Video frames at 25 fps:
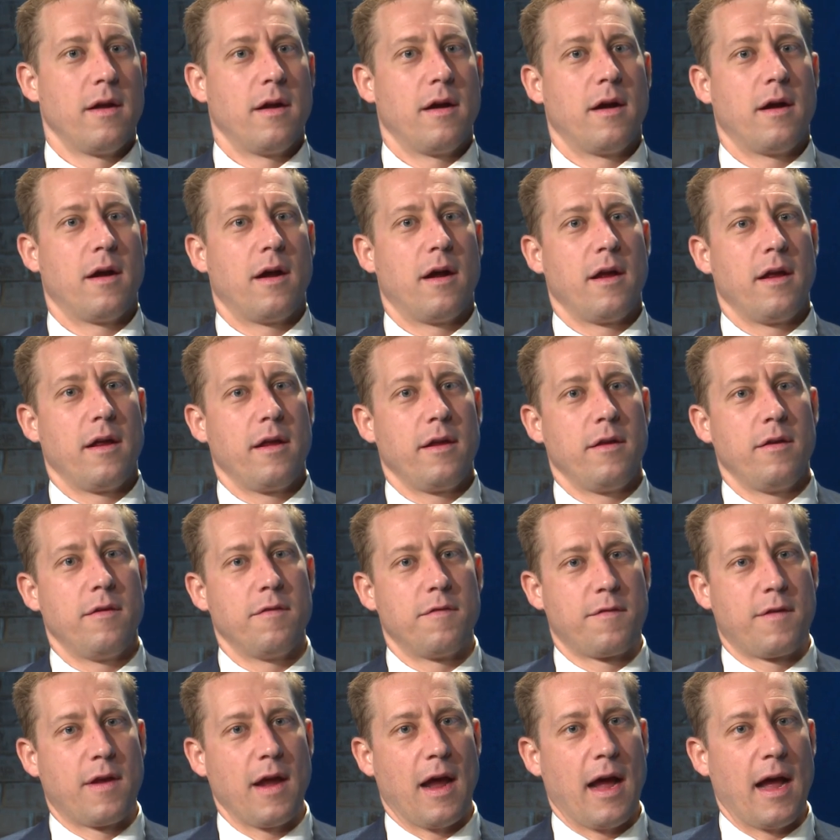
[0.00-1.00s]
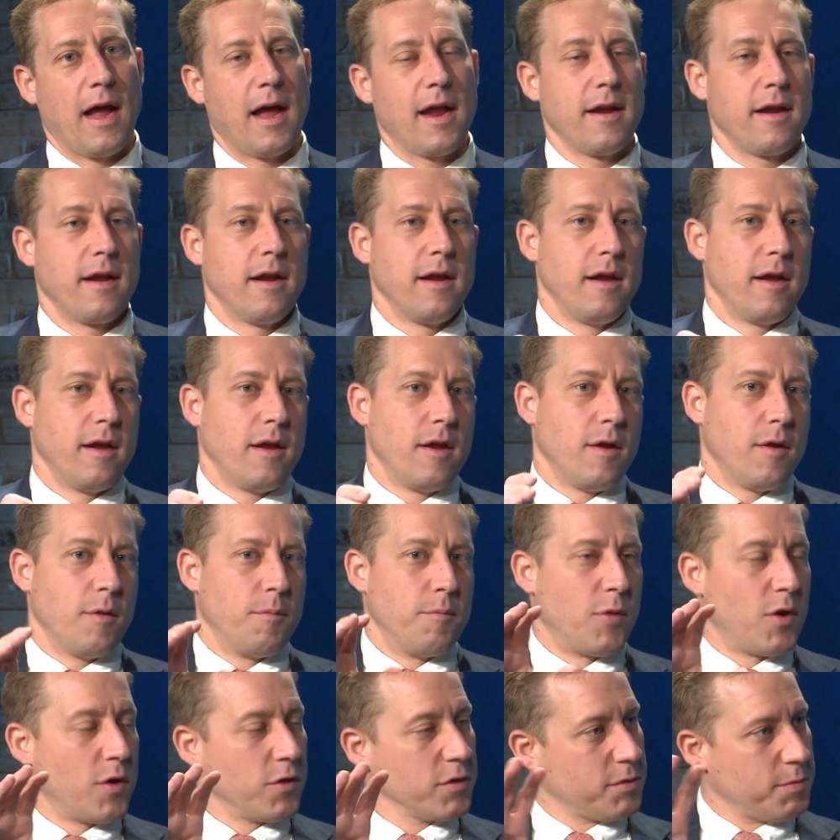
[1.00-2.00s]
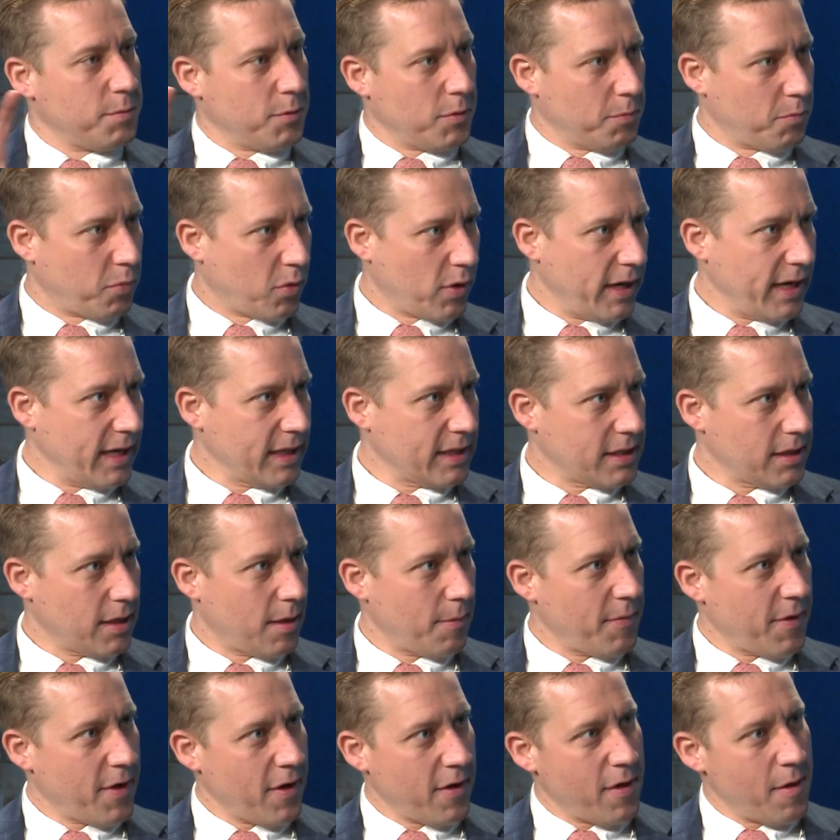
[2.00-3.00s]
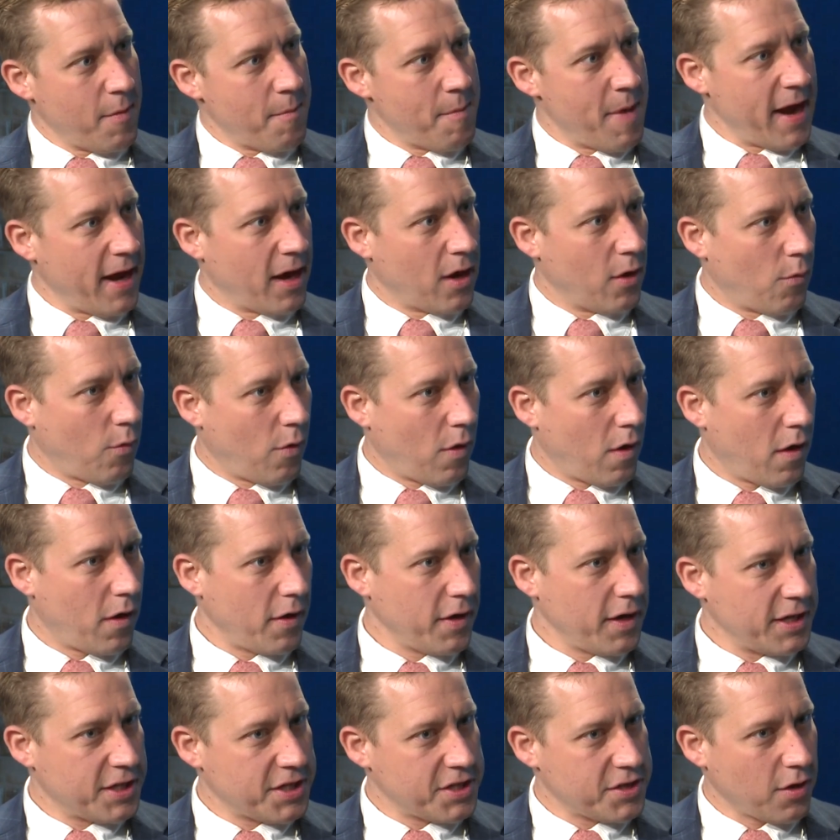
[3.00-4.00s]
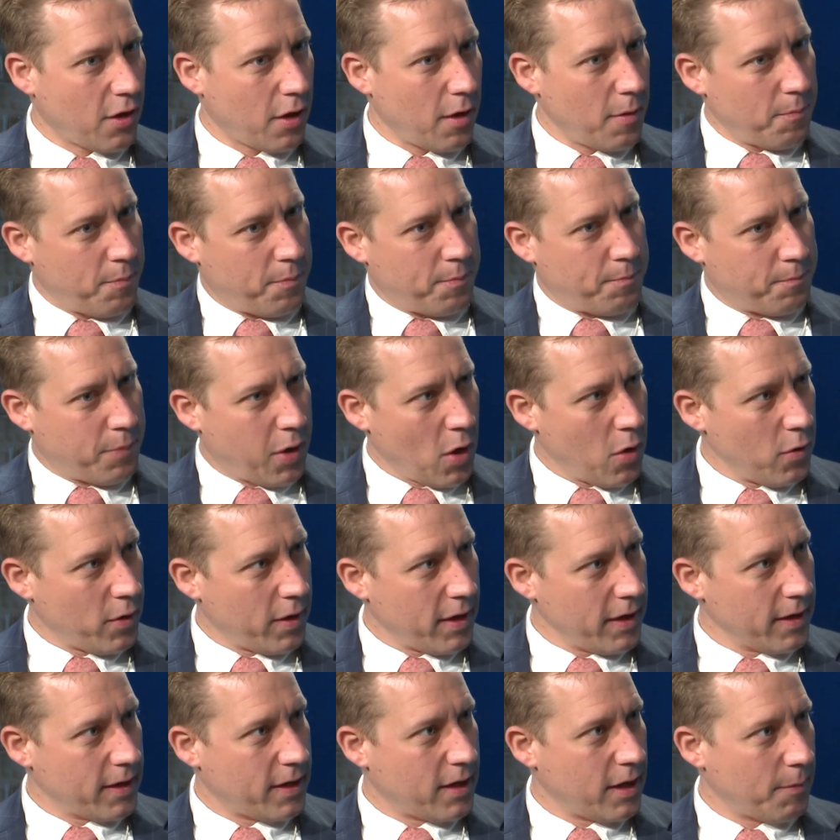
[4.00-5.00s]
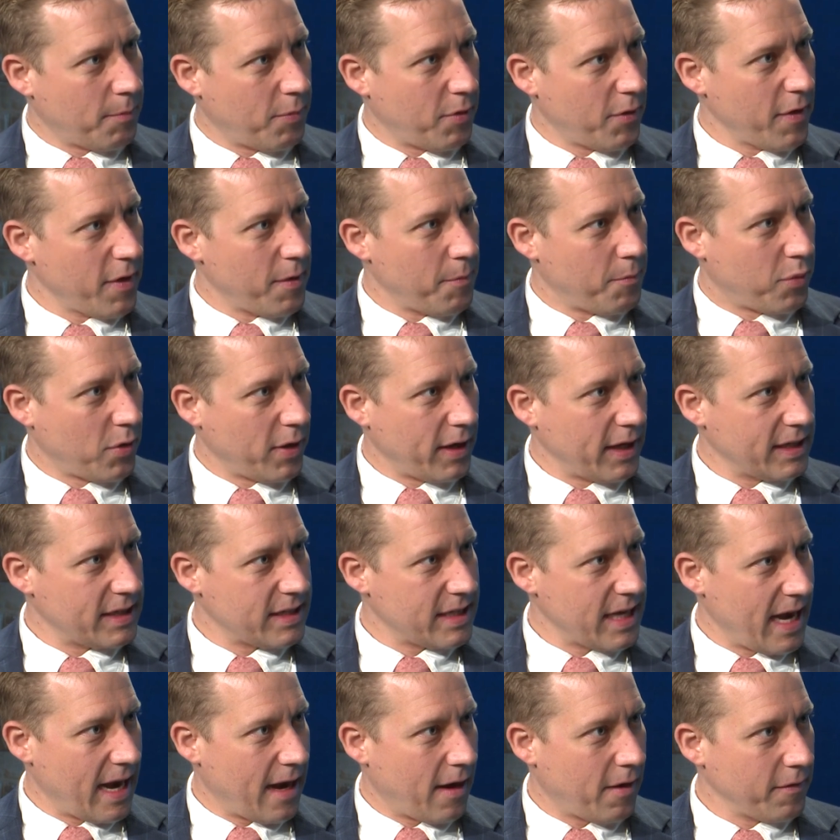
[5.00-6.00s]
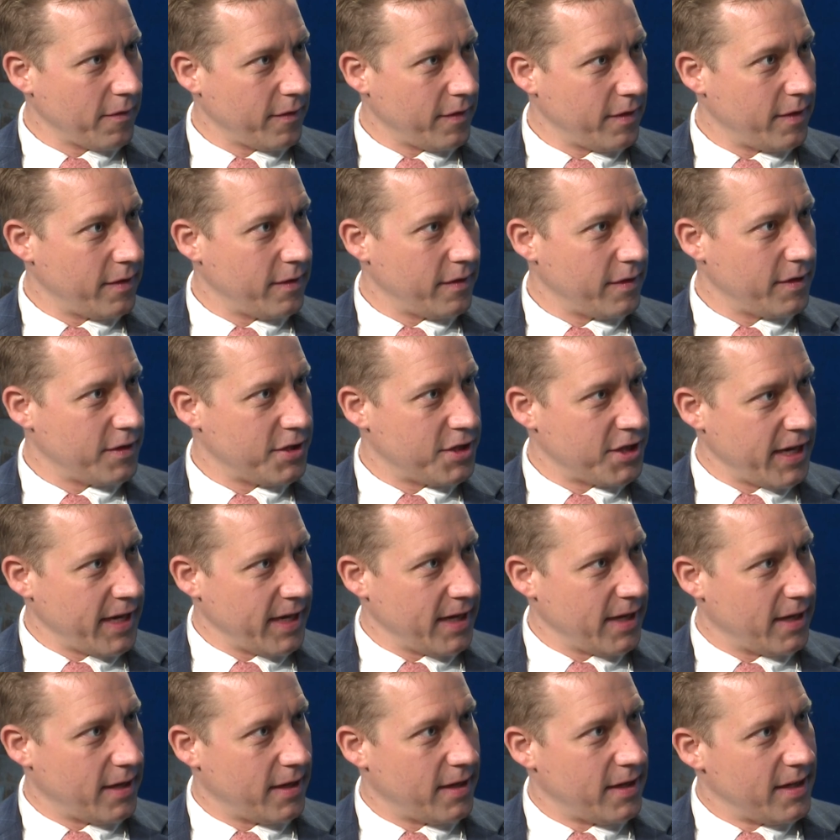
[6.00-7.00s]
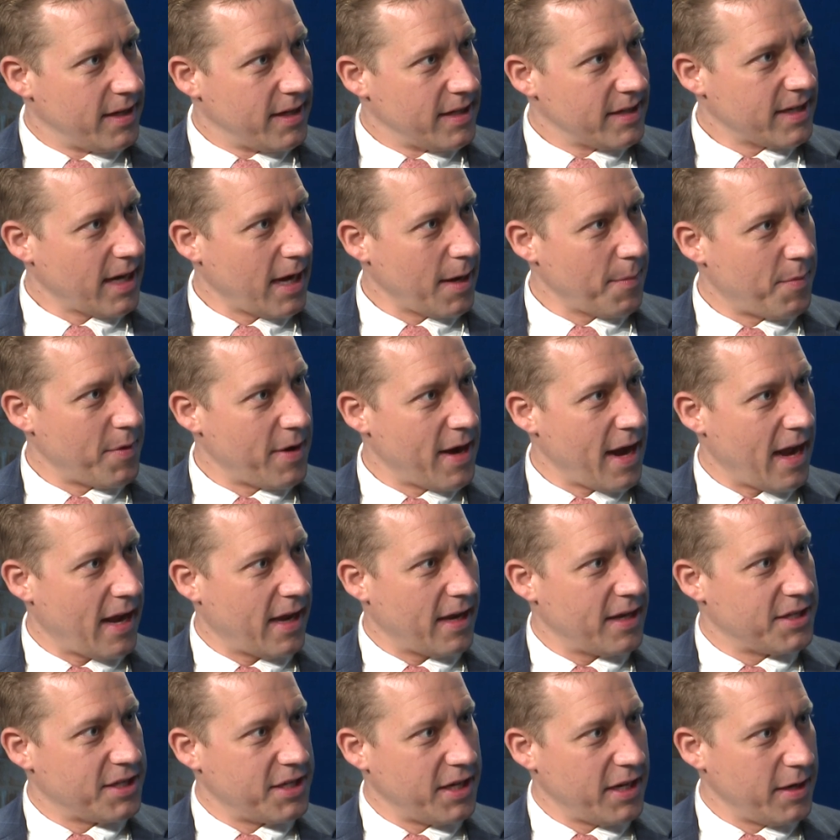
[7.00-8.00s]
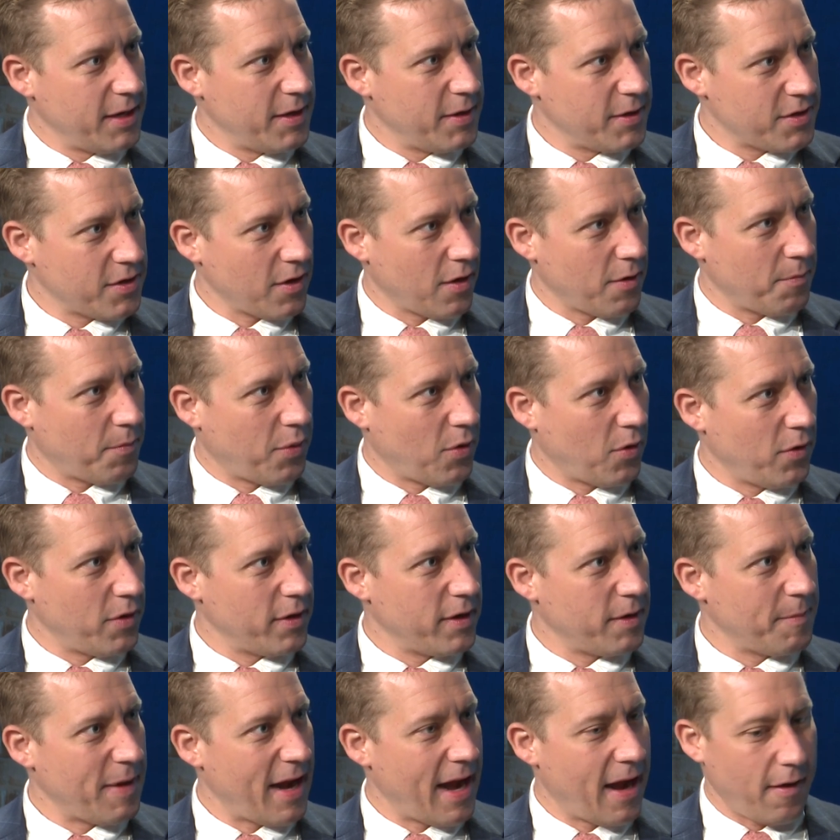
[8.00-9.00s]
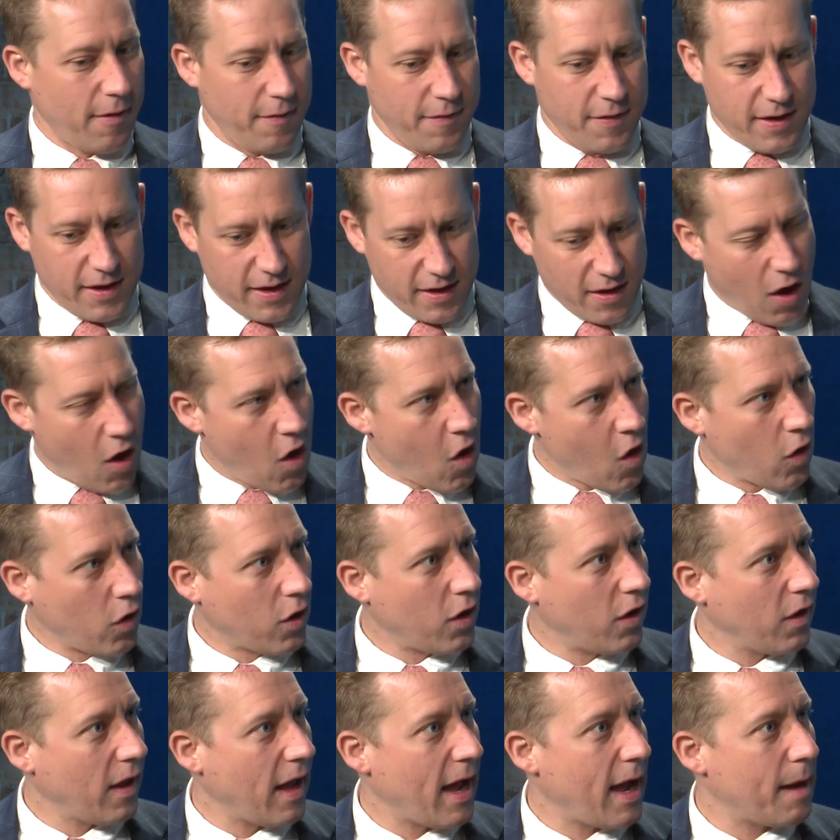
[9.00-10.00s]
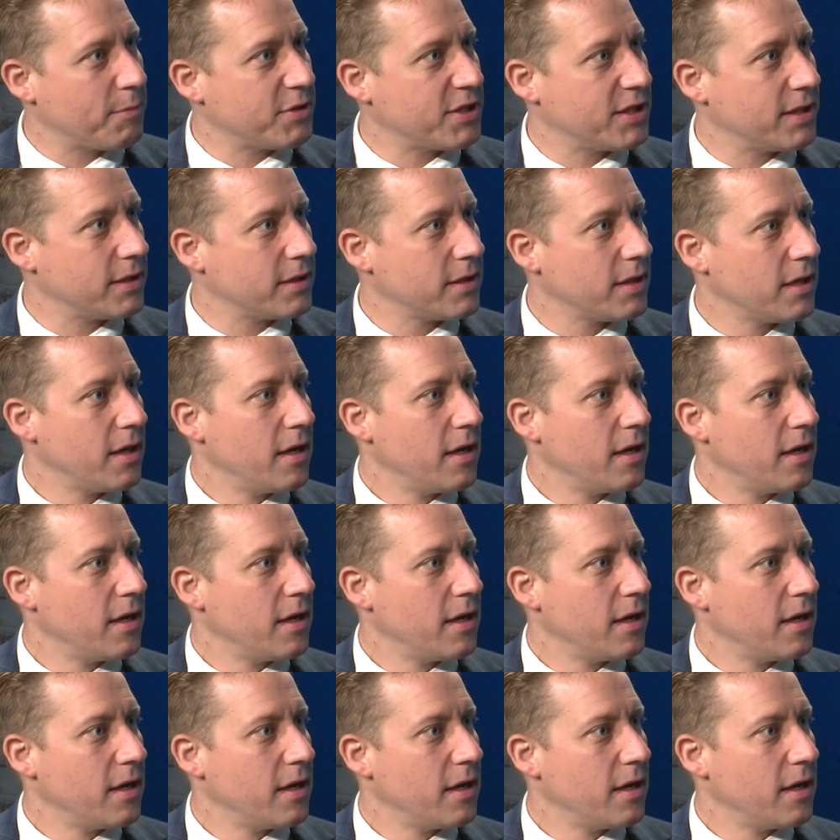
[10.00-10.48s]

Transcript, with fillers: Uh, you've got multiple bricks up there that make a wall. You start poking a couple of the bricks out, the, the Jenga type analogy, you start pulling them out and then it all collapses.